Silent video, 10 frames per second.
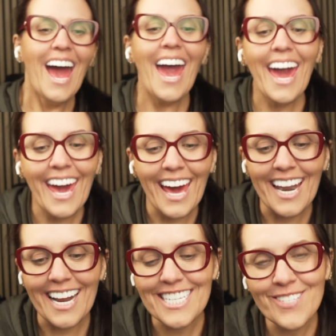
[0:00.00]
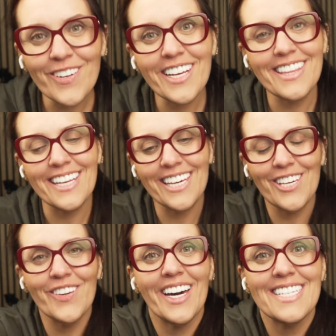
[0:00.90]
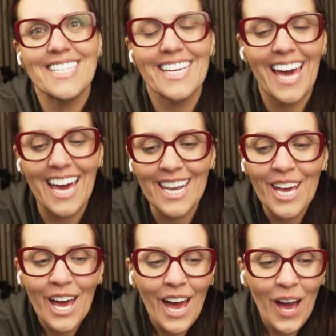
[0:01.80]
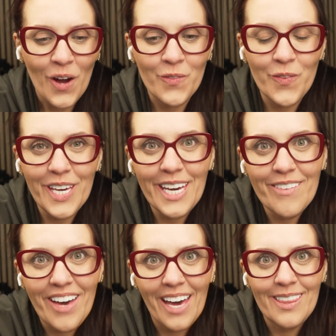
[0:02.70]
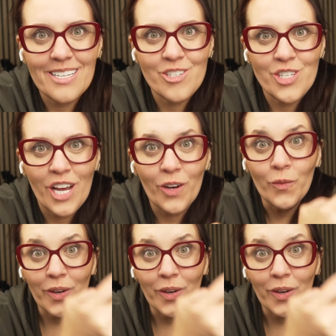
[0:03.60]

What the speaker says: Hey, and I just want to thank you guys again. We have had this channel,